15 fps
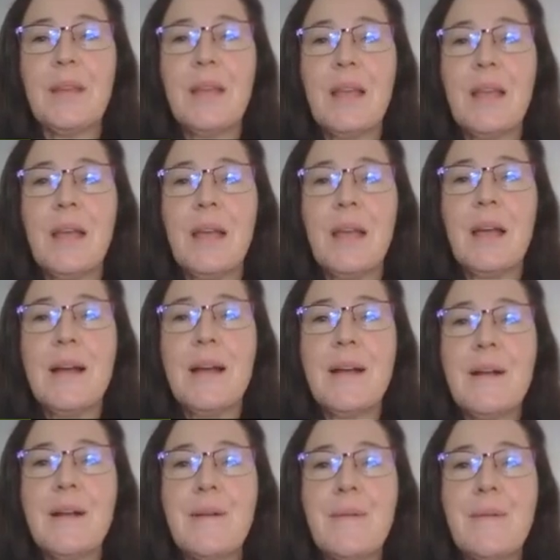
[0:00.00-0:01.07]

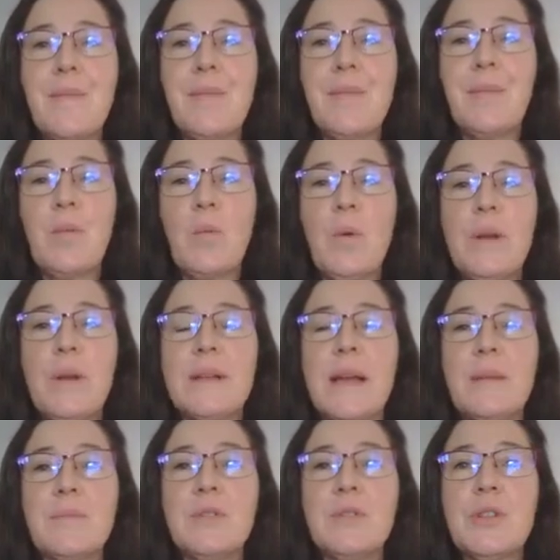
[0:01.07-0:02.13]
When it comes to
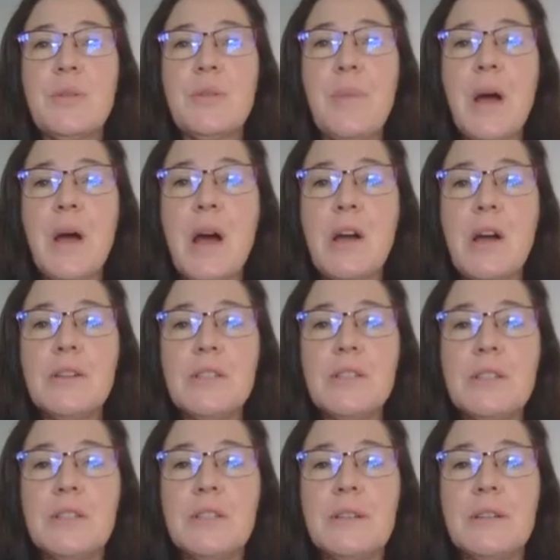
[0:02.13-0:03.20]
the past,
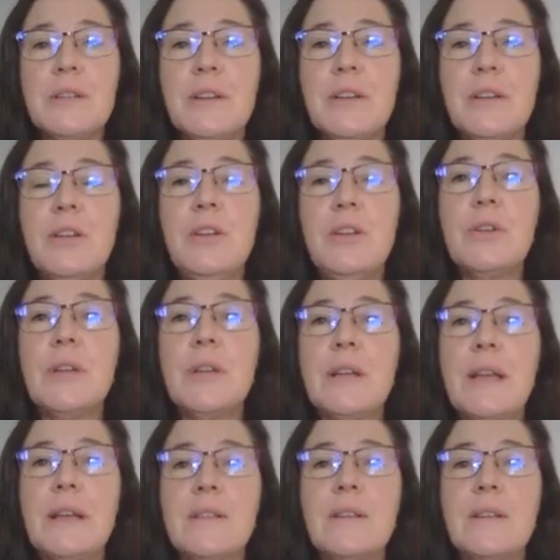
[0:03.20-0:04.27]
you can get
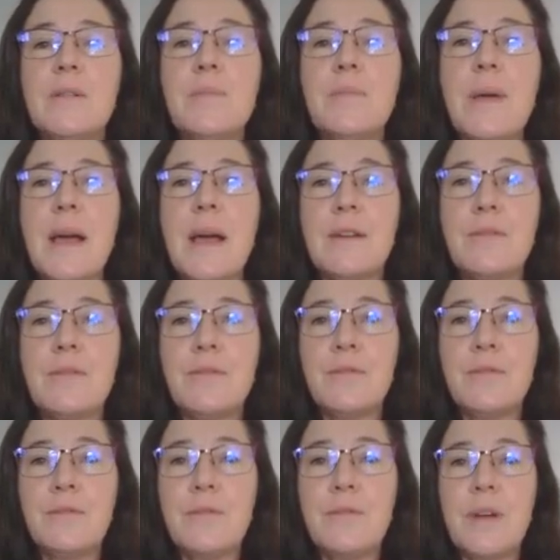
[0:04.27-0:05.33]
the
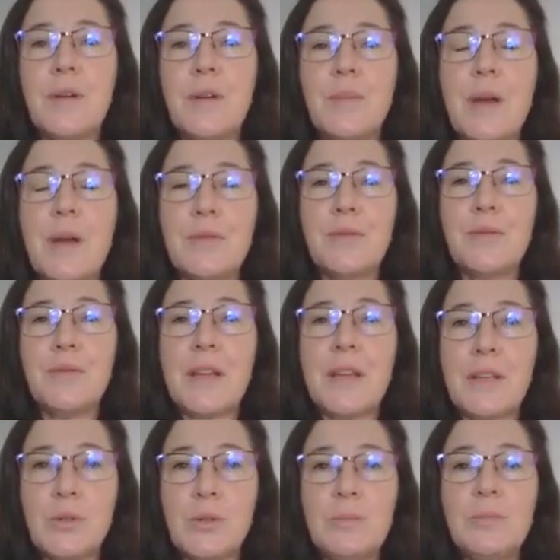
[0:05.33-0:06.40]

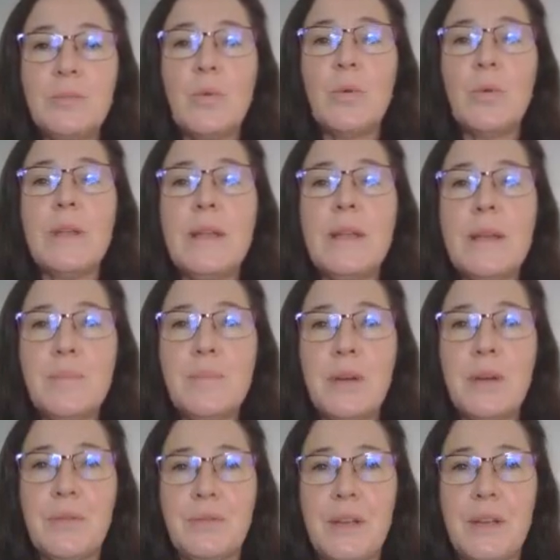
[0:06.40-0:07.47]
perfectum or the
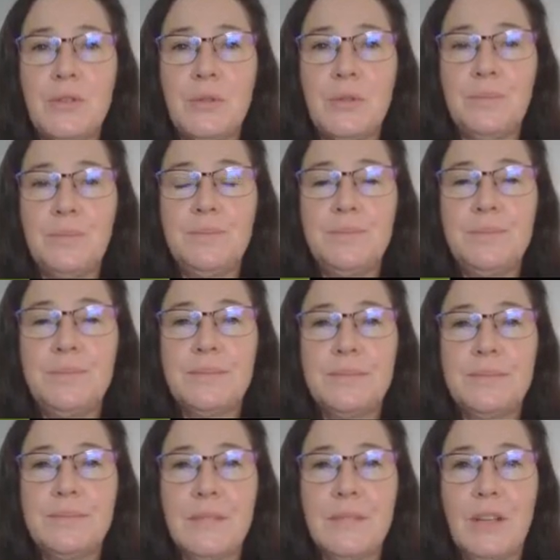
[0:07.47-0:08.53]
imperfectum.
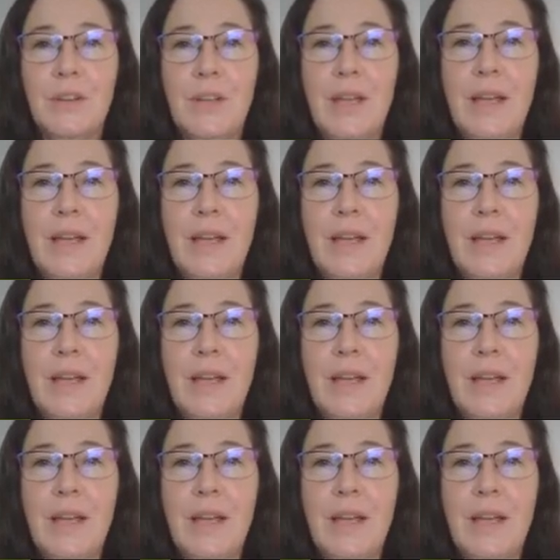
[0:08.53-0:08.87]
Okay.